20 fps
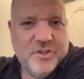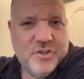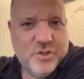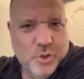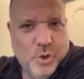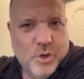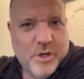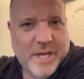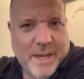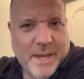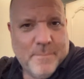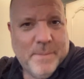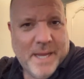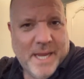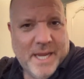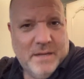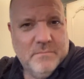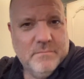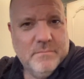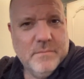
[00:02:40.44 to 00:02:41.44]
short
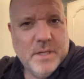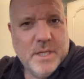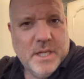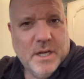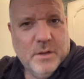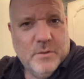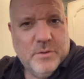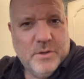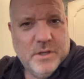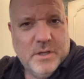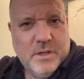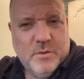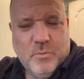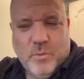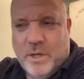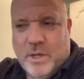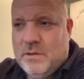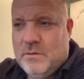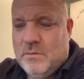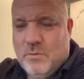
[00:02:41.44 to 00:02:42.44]
campaign. The
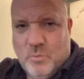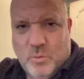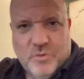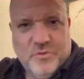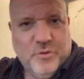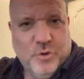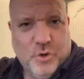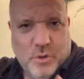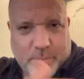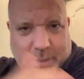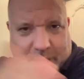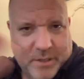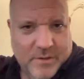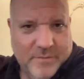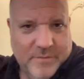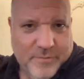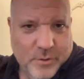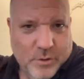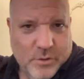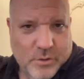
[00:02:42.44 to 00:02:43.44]
when we'll talk about
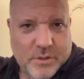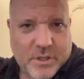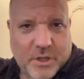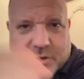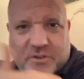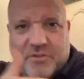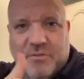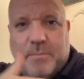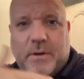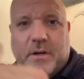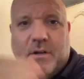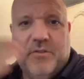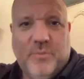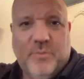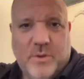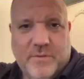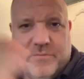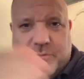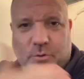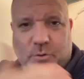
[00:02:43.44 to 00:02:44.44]
the full your experience
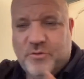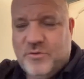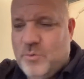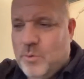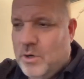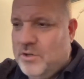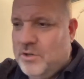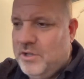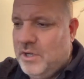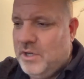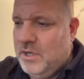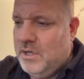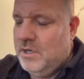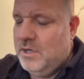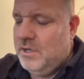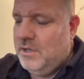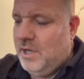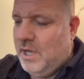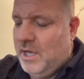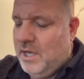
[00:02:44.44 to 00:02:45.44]
with the full squad
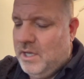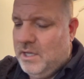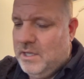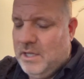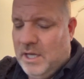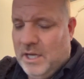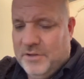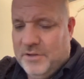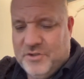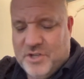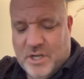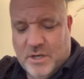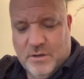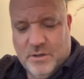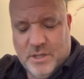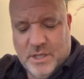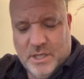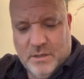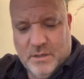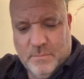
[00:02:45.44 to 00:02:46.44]
last year
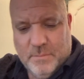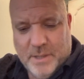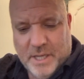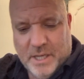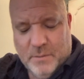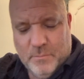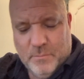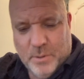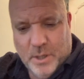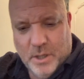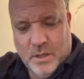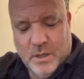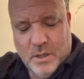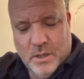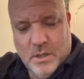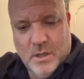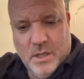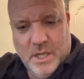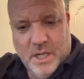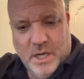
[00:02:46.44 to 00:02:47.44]
in a bit, but
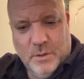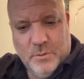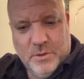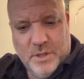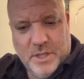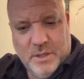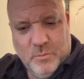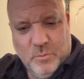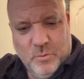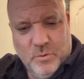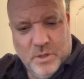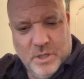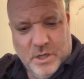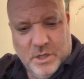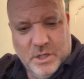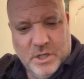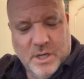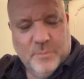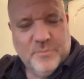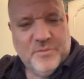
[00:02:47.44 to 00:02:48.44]

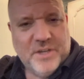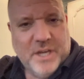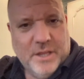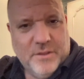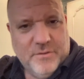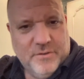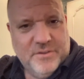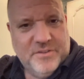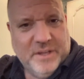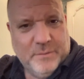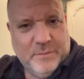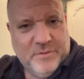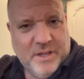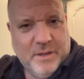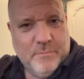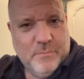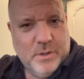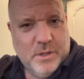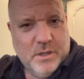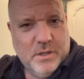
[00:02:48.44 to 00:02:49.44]
you come together in
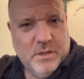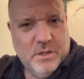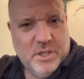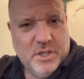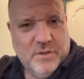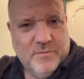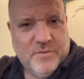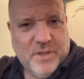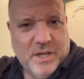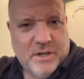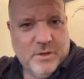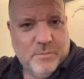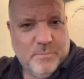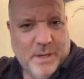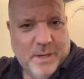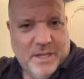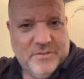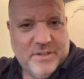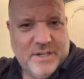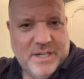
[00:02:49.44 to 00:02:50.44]
September. You've then
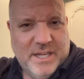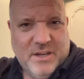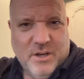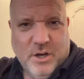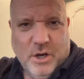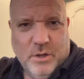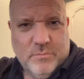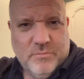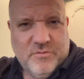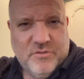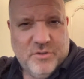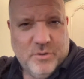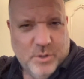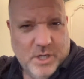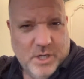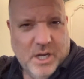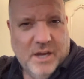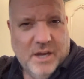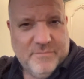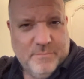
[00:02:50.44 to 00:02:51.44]
basically got
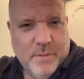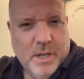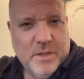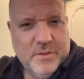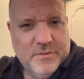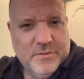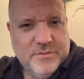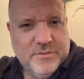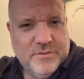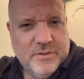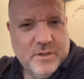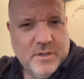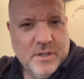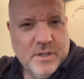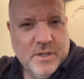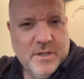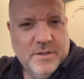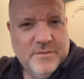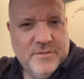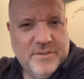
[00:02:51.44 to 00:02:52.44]
2.5 months
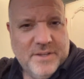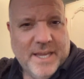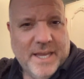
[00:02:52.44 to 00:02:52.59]
to